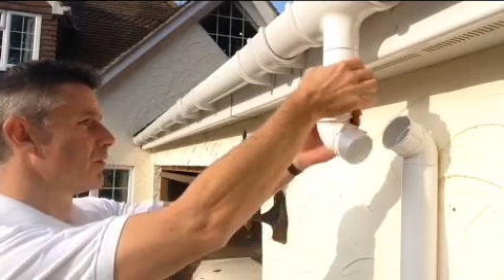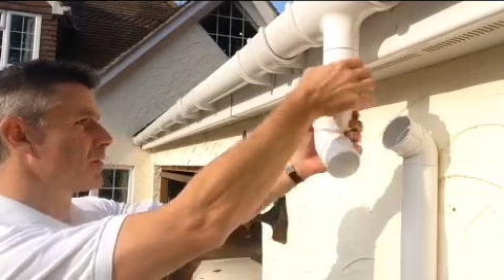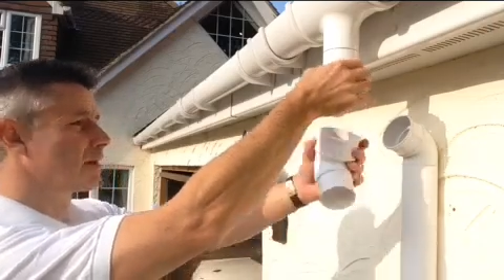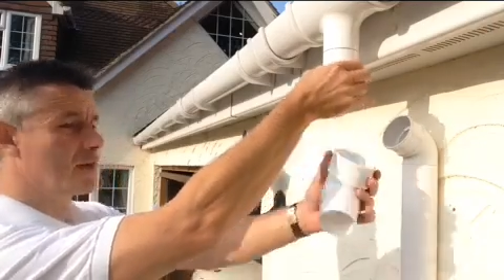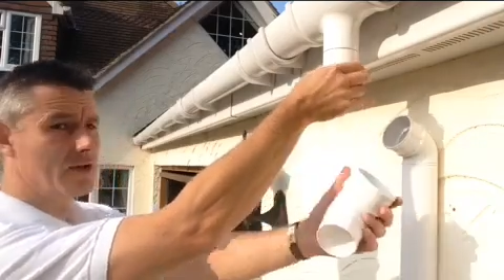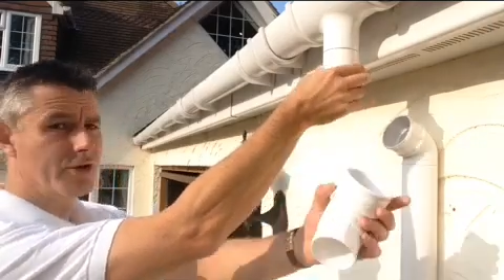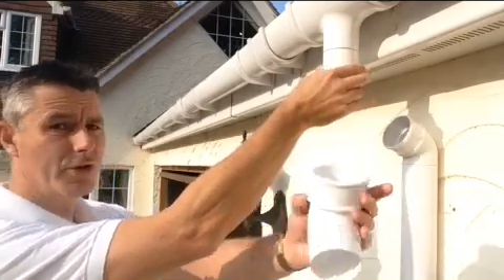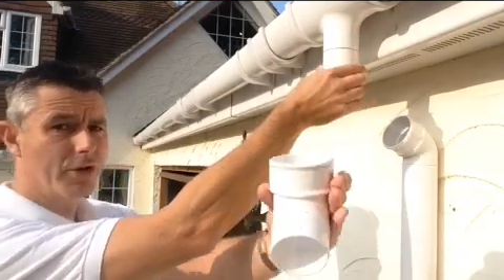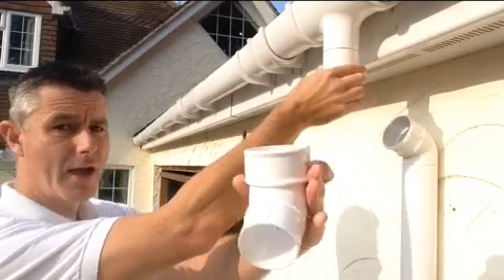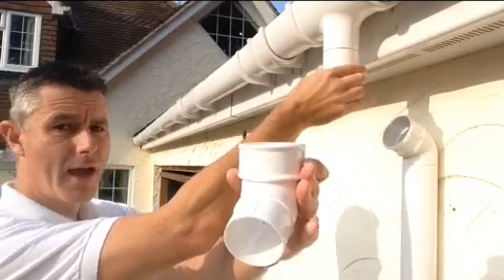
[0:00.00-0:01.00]
We take the
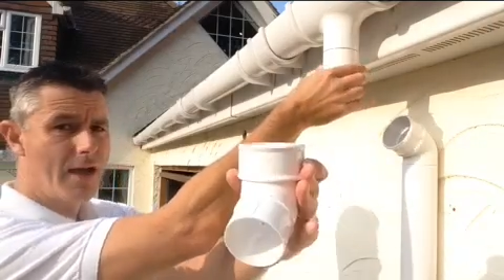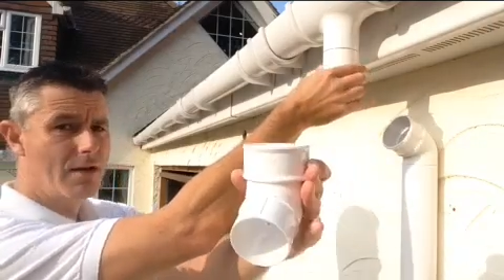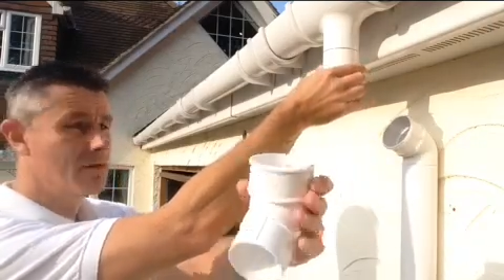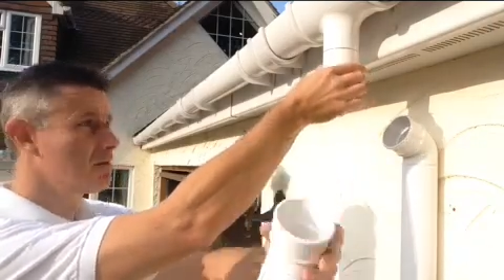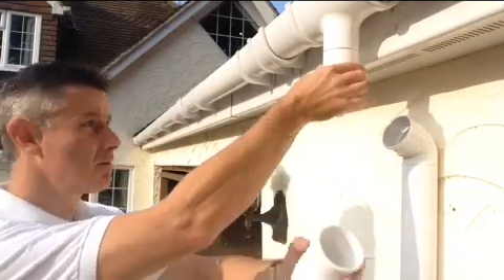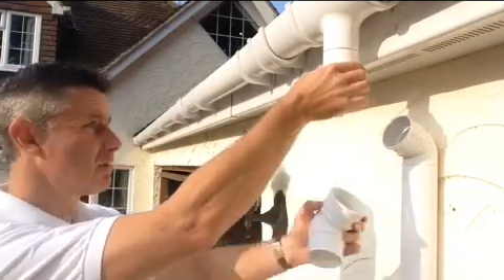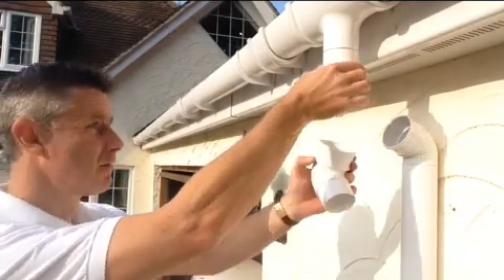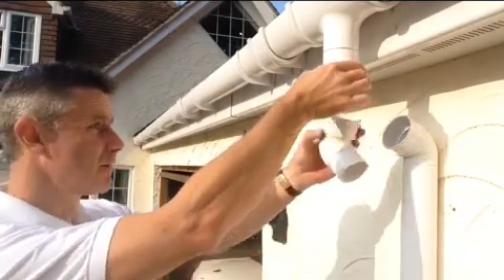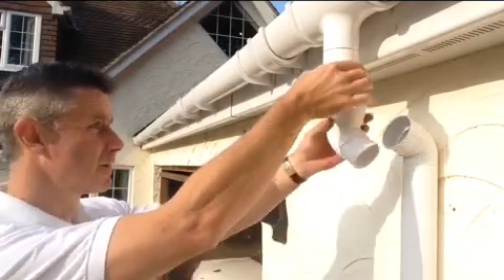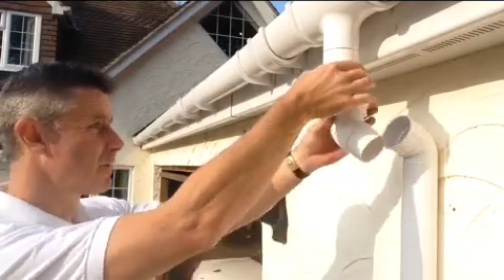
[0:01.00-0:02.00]
socket end
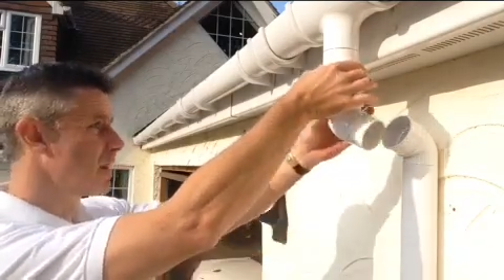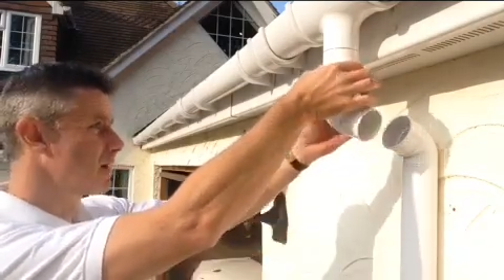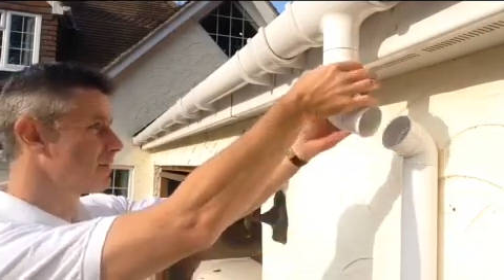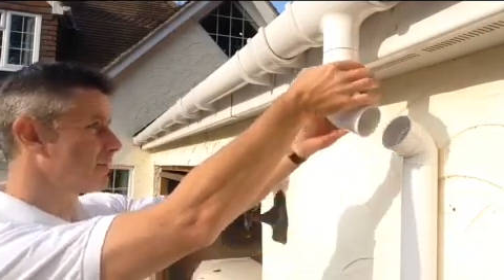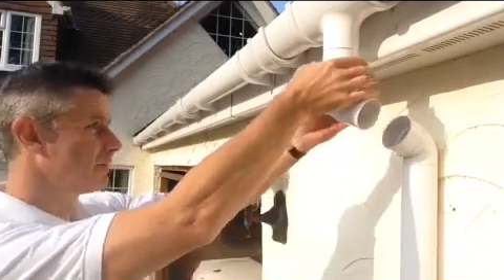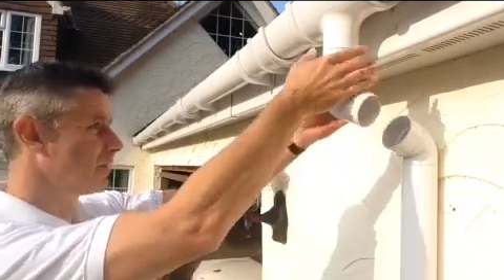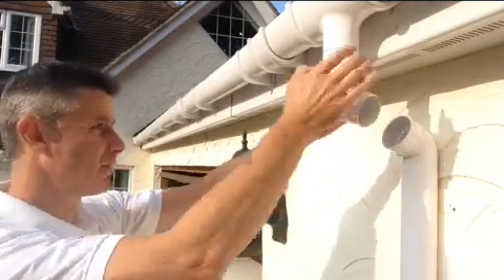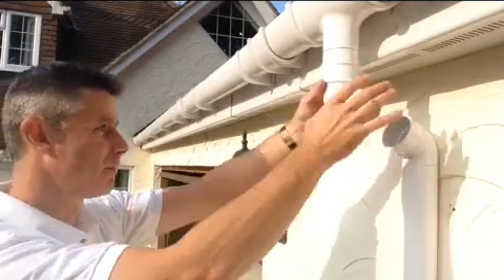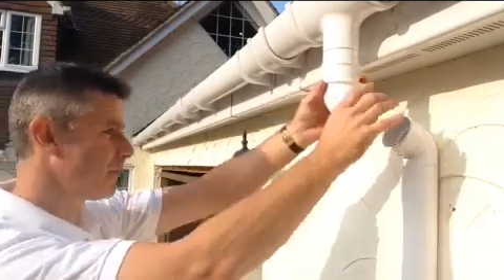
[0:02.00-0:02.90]
of this bend and